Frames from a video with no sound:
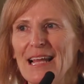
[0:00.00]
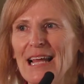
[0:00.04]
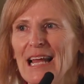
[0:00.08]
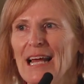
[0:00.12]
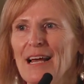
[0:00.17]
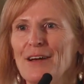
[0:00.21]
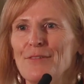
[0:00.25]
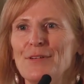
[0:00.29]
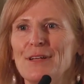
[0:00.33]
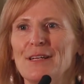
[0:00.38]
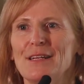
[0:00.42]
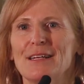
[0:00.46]

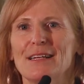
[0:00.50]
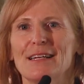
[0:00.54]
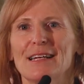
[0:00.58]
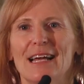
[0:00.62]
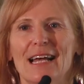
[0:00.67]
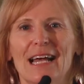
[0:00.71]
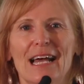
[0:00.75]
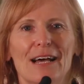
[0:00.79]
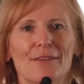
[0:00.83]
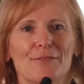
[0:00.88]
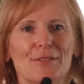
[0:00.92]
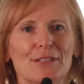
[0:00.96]

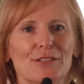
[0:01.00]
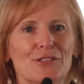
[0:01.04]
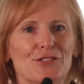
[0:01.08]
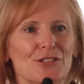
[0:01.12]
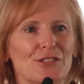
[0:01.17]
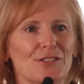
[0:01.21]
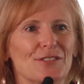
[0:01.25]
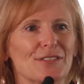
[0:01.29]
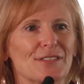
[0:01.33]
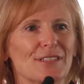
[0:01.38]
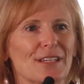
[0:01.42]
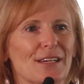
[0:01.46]
having
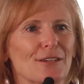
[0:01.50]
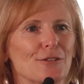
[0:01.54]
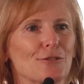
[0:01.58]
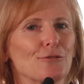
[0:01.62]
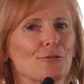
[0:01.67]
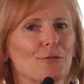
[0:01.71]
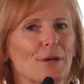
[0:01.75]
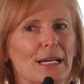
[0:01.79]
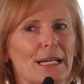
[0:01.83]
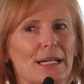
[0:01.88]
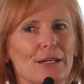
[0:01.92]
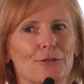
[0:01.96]
just a
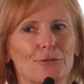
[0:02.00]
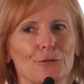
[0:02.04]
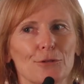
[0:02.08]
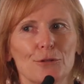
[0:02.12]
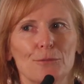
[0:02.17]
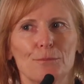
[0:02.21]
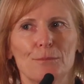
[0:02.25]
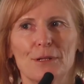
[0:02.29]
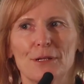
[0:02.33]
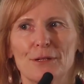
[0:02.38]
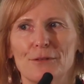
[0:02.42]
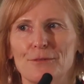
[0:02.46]
great
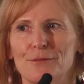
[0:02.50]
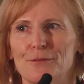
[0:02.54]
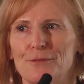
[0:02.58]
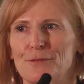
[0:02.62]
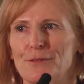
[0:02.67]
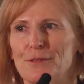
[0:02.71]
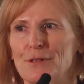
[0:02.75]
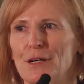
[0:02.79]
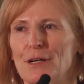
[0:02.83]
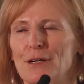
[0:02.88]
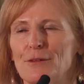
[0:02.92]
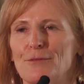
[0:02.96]
group
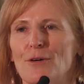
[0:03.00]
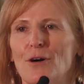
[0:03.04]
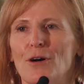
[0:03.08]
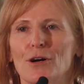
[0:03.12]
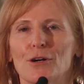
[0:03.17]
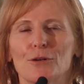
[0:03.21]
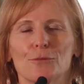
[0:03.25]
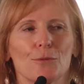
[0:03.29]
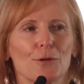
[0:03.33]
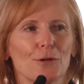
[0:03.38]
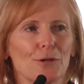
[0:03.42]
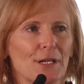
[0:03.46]
of
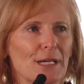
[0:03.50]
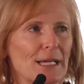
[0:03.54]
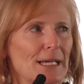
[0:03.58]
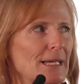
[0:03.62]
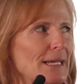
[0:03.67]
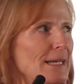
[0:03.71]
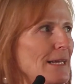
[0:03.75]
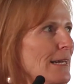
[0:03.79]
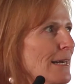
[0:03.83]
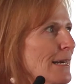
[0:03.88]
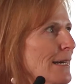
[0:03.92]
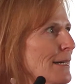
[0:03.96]

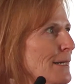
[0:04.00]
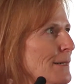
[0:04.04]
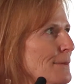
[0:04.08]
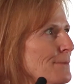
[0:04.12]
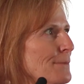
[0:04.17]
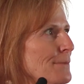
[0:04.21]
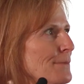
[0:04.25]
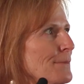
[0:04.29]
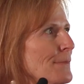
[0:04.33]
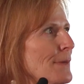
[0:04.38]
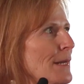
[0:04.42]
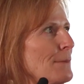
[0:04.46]
hardworking
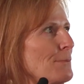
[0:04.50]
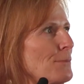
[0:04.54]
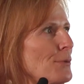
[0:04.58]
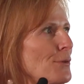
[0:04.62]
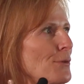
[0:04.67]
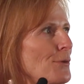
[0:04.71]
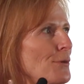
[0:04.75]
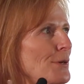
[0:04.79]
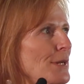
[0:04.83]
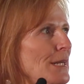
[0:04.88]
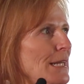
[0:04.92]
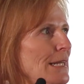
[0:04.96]

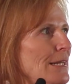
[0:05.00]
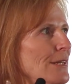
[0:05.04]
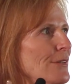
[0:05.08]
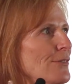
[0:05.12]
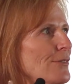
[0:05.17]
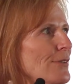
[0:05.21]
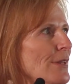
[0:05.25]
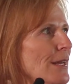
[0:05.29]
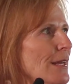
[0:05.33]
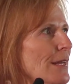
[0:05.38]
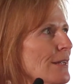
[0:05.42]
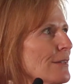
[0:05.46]

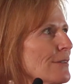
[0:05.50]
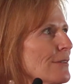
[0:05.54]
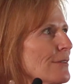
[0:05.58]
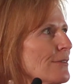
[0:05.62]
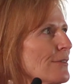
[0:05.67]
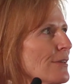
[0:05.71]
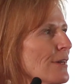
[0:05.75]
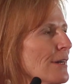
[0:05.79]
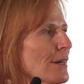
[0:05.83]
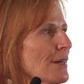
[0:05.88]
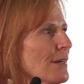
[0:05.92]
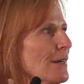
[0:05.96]
employees
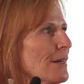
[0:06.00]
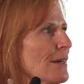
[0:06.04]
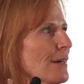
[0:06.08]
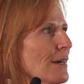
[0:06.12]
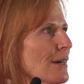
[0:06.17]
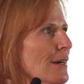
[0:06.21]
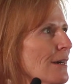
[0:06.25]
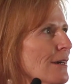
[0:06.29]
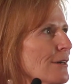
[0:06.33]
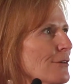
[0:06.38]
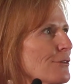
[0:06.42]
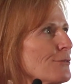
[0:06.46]
and
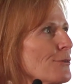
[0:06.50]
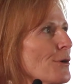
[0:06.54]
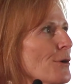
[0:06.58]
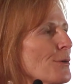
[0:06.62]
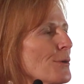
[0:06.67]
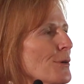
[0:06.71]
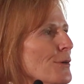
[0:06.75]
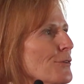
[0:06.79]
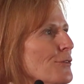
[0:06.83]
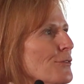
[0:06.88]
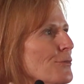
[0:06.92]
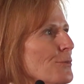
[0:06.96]

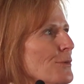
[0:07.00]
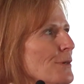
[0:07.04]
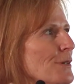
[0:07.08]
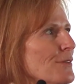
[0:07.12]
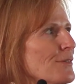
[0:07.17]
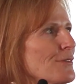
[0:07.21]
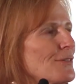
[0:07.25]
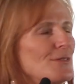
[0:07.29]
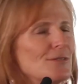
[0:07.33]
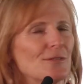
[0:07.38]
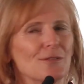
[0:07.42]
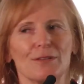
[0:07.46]
growers
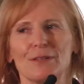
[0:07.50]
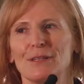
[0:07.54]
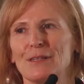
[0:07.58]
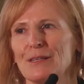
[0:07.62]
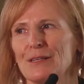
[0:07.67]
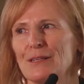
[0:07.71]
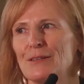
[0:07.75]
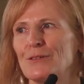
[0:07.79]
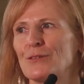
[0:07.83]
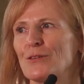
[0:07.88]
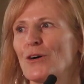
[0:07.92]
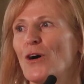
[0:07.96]

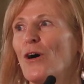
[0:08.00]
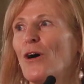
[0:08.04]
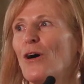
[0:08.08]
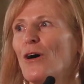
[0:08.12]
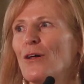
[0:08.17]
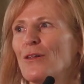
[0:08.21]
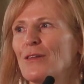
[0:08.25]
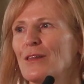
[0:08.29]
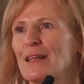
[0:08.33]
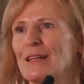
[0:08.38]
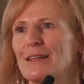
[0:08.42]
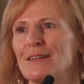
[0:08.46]
is
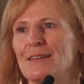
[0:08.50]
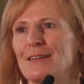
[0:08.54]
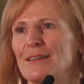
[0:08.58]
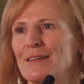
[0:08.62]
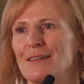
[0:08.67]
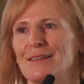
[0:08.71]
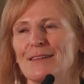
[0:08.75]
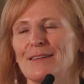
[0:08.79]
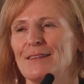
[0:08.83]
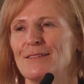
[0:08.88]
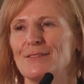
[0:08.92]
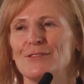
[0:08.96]
all that
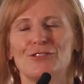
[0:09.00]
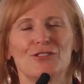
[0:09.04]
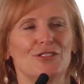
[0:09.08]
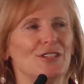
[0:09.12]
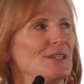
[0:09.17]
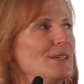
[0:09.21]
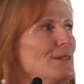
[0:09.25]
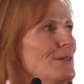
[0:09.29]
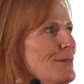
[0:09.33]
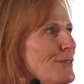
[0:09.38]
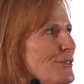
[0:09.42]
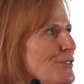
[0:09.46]

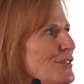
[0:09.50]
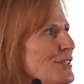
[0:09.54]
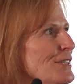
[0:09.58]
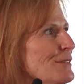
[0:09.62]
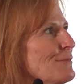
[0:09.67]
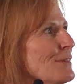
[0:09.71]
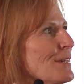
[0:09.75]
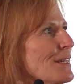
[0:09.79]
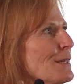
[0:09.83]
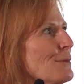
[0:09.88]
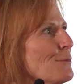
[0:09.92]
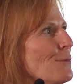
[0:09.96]
she
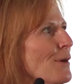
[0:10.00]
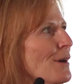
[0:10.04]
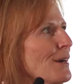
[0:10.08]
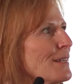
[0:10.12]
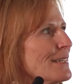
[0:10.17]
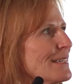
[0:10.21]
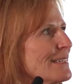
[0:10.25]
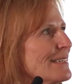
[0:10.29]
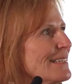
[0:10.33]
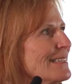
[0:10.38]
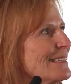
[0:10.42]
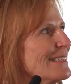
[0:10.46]
really
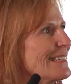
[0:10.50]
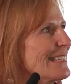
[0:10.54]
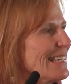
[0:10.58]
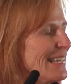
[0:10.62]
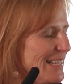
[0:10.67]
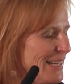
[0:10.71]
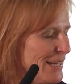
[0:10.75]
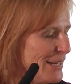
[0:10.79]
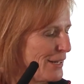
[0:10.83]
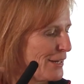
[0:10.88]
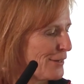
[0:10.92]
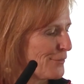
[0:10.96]
wanted. And
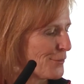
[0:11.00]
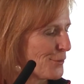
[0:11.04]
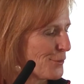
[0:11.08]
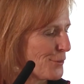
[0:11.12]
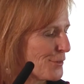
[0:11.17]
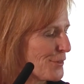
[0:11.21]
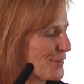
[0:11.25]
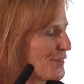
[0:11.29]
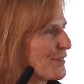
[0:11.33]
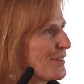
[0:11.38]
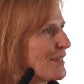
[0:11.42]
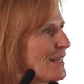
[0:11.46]
of
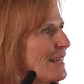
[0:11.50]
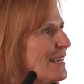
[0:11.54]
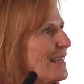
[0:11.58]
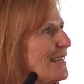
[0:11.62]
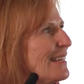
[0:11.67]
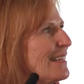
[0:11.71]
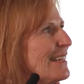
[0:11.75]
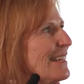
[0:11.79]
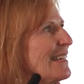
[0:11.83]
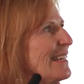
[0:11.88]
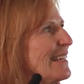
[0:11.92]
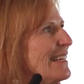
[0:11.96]
course,
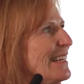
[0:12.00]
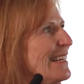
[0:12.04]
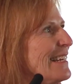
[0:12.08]
they